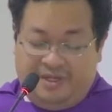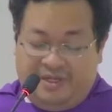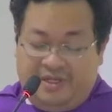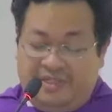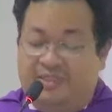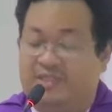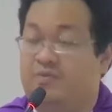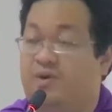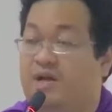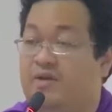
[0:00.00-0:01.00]
This is
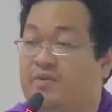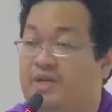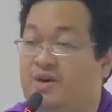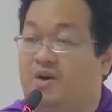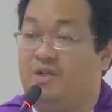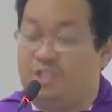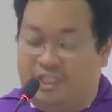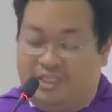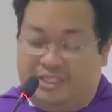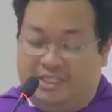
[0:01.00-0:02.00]
why we call
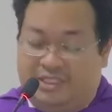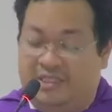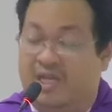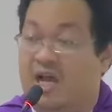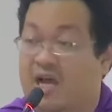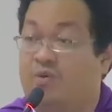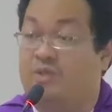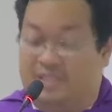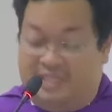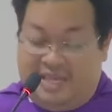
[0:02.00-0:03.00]
Jesus
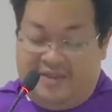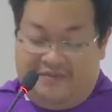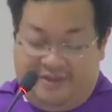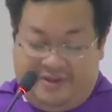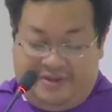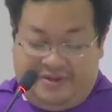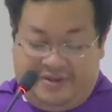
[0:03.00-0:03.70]
our Savior.